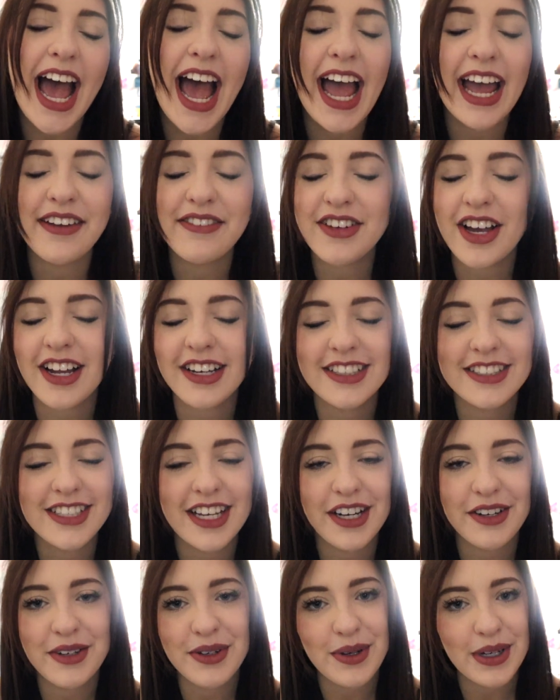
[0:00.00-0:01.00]
I've gotten a
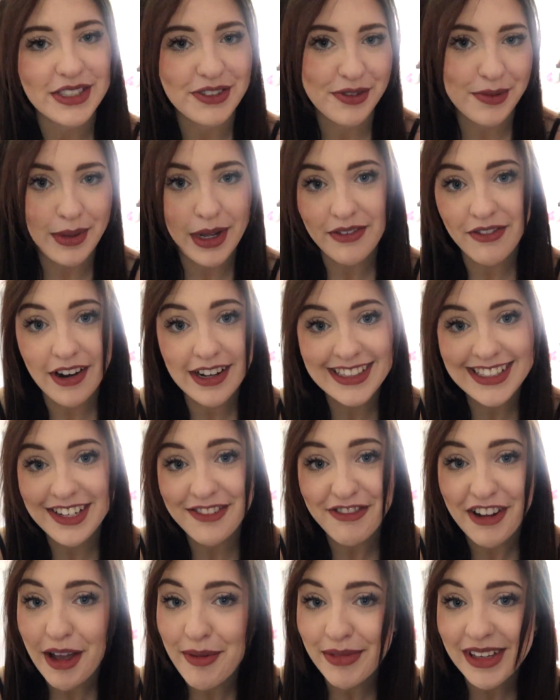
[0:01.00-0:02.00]
ton of requests from my friends
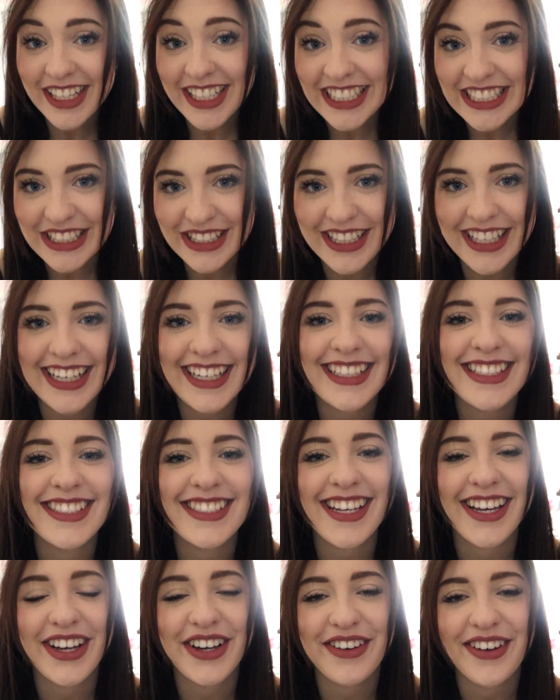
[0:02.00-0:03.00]
and family to do this,
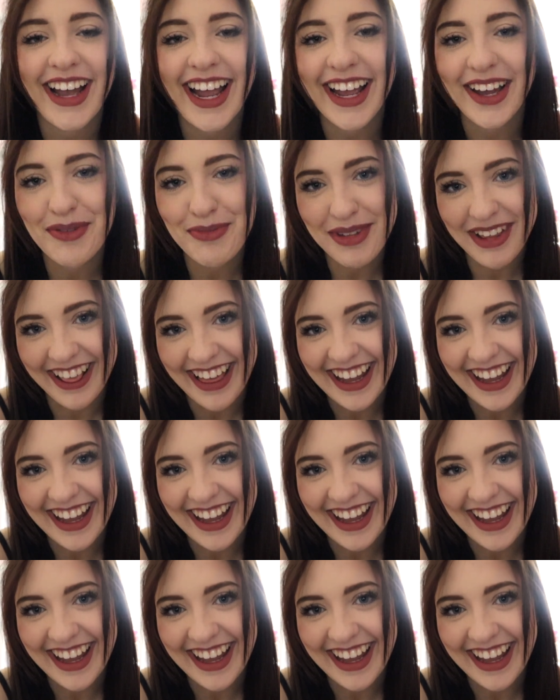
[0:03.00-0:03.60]
so I hope you